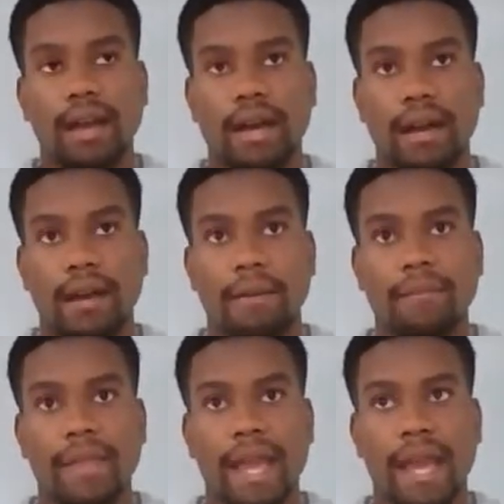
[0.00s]

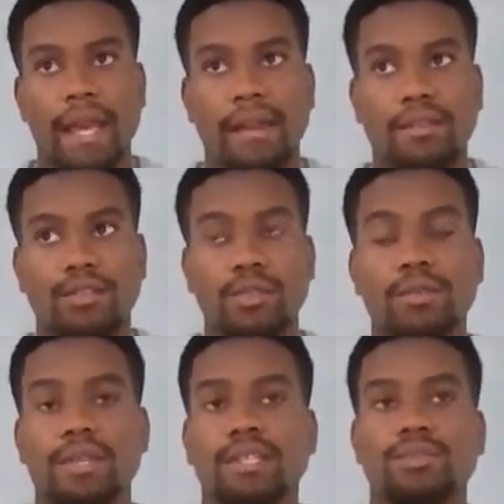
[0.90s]
And to
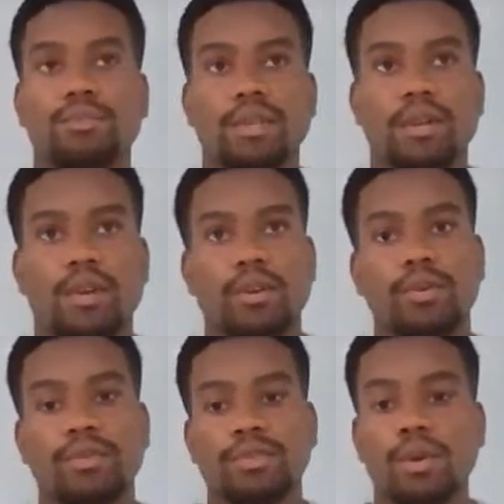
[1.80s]
do this, we are
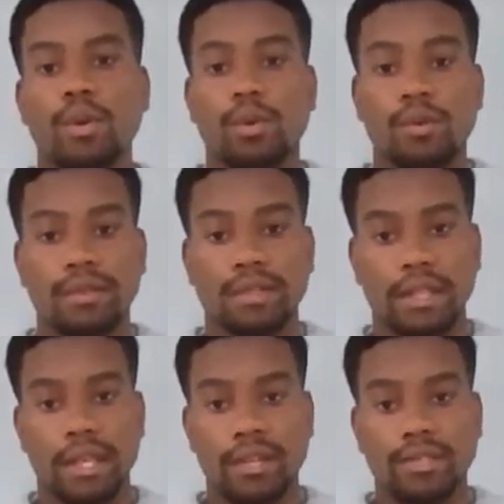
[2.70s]
going to go over the
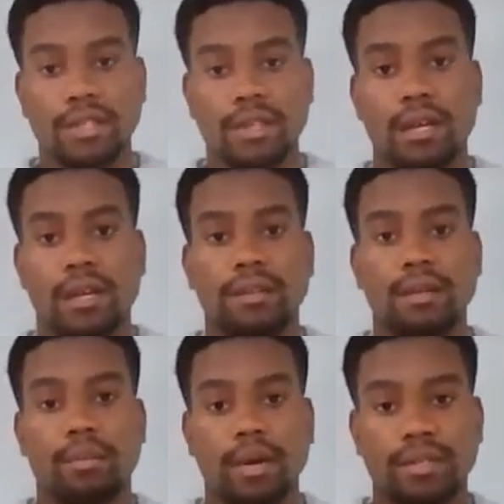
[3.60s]
layers of the heart,
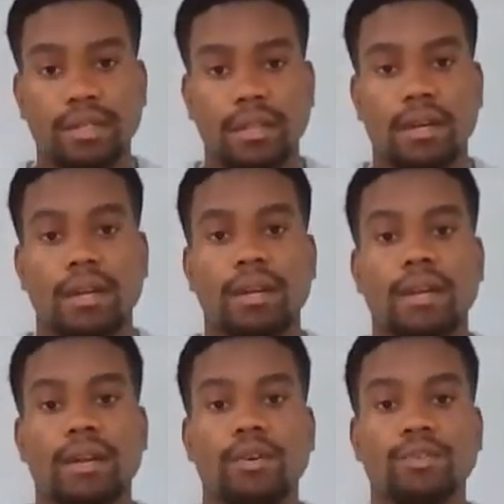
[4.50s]
the parts of the heart,
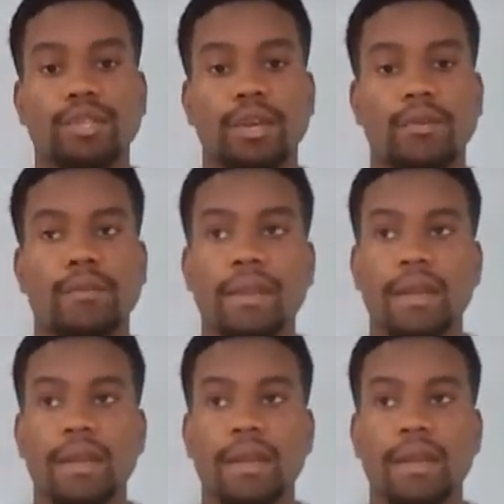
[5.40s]
and also